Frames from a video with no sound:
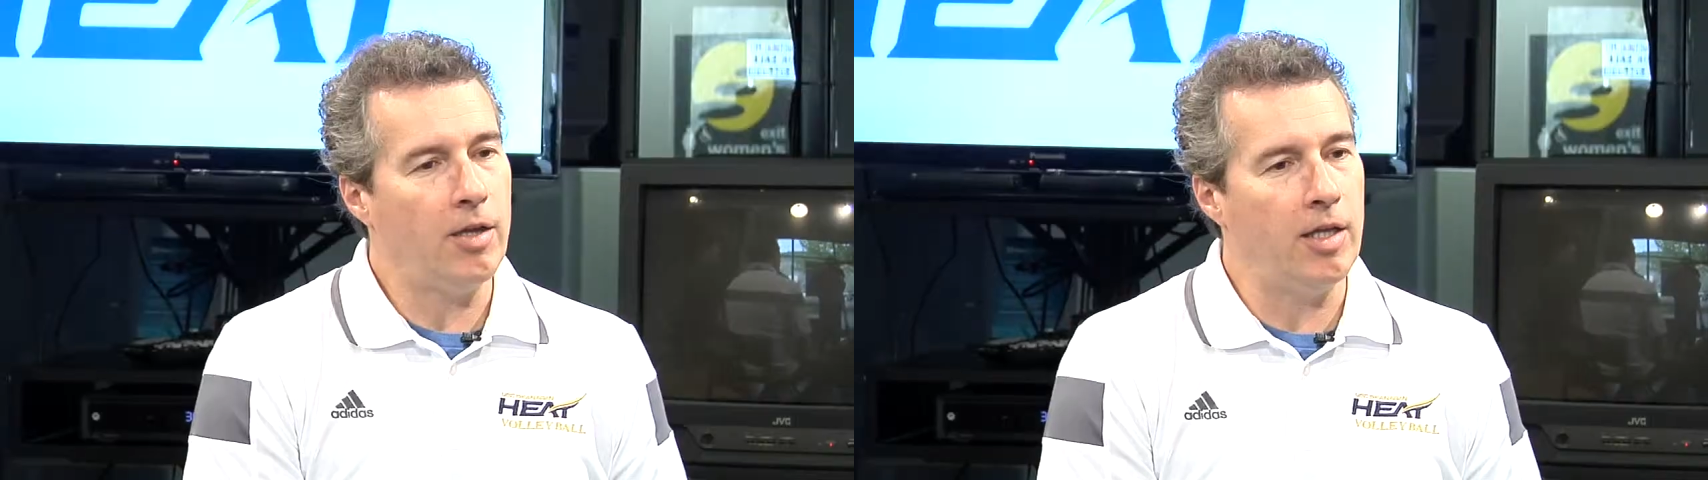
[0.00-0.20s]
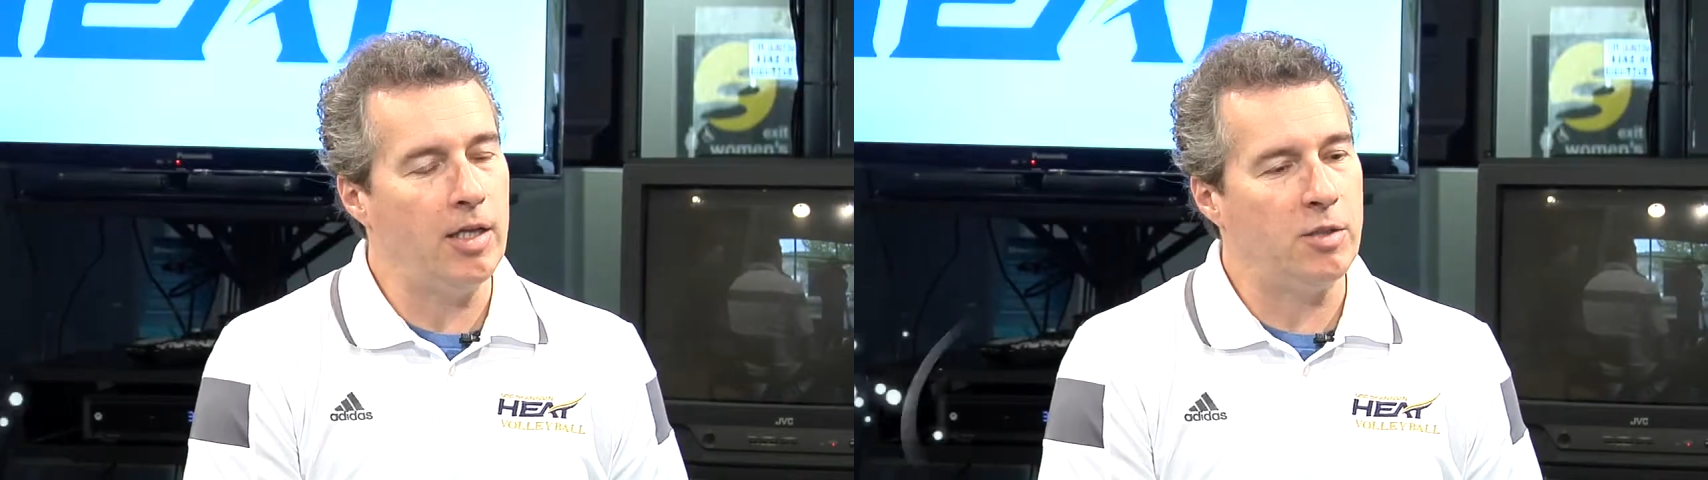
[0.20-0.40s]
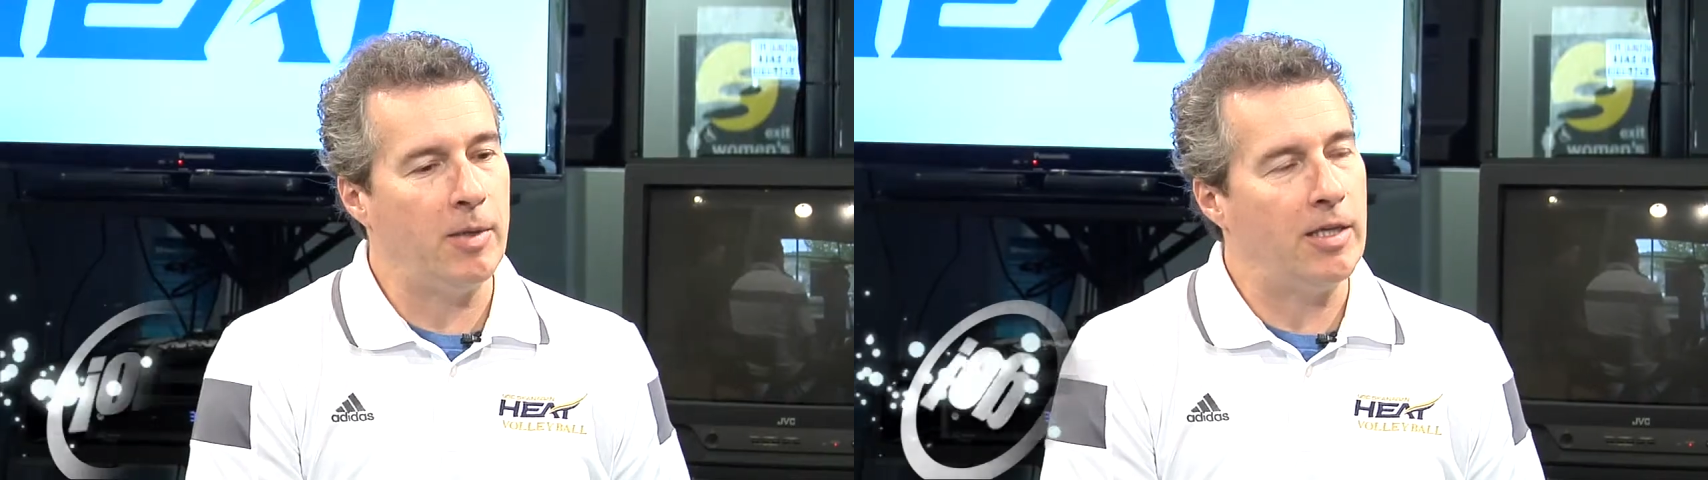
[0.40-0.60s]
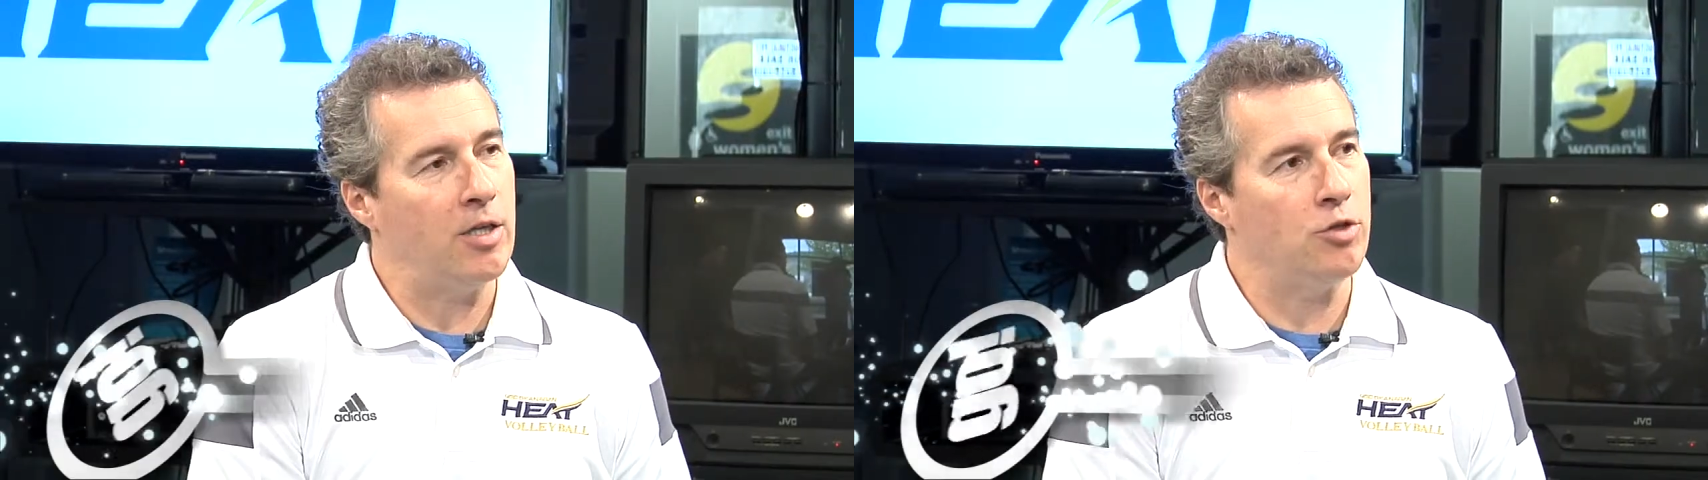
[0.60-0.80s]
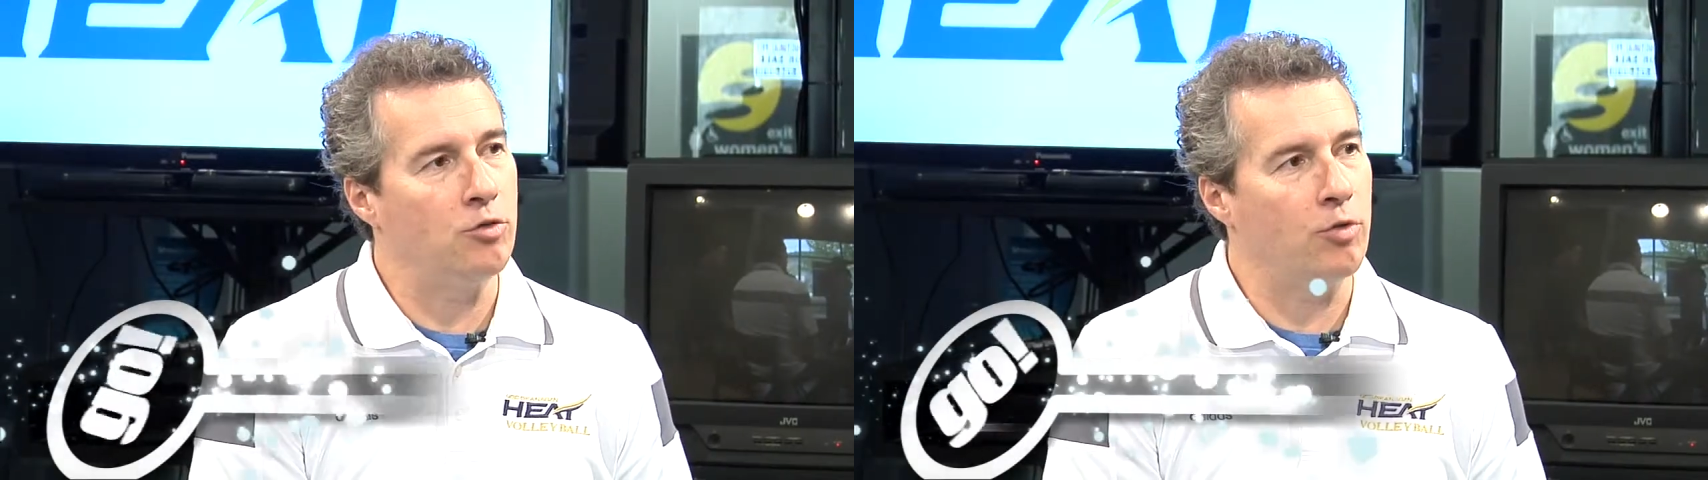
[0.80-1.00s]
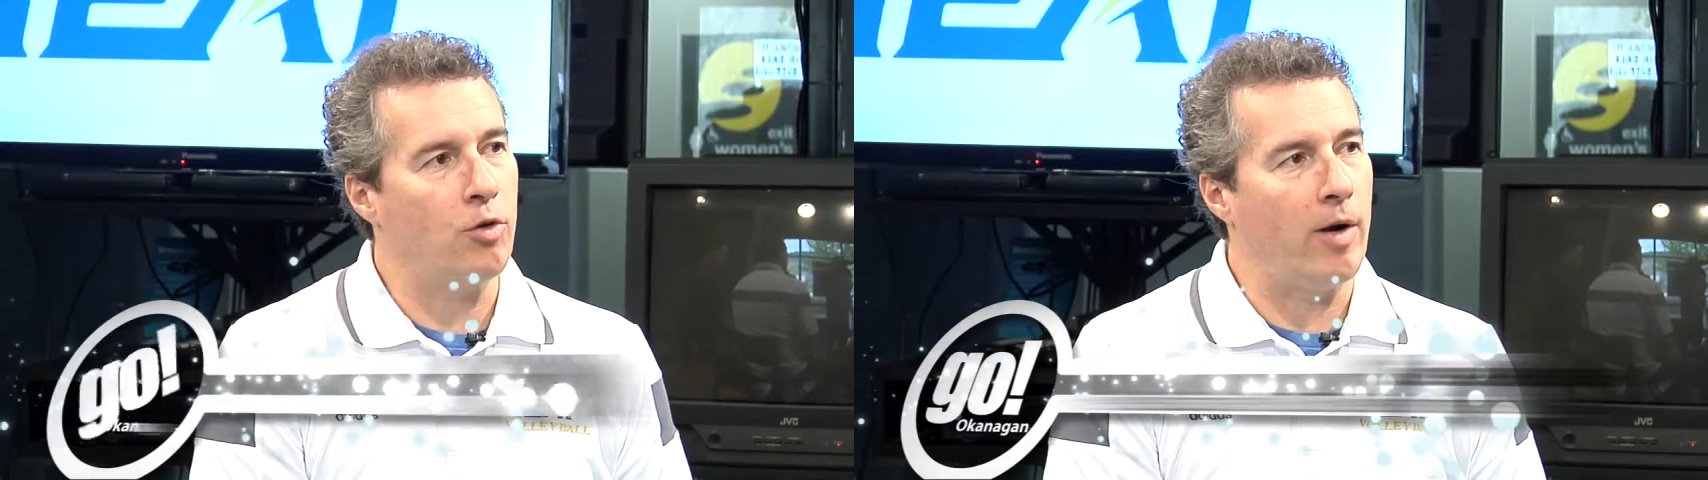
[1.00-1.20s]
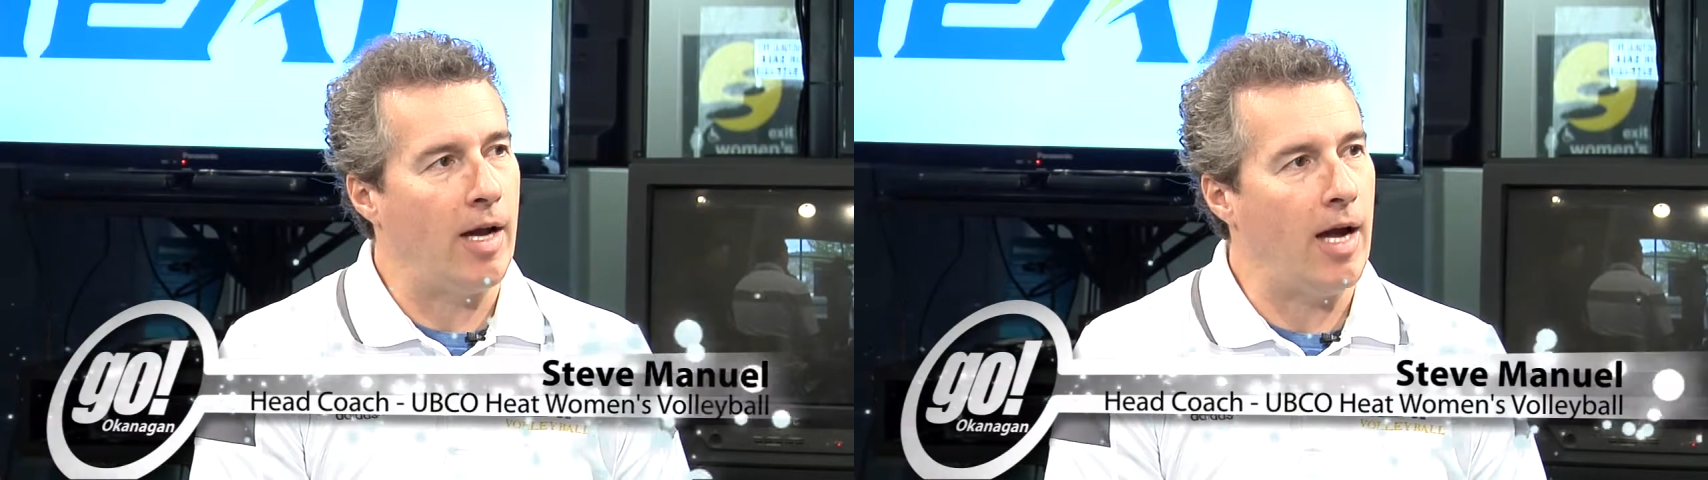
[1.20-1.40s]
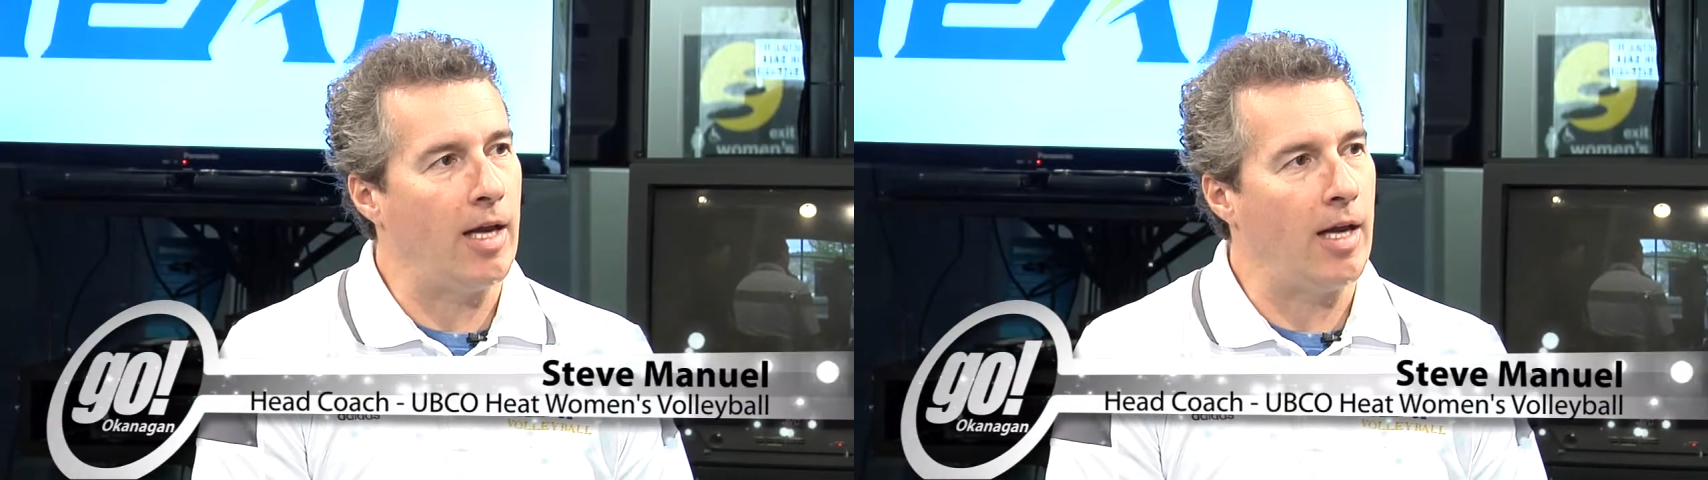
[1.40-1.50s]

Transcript: think the expectations were quite high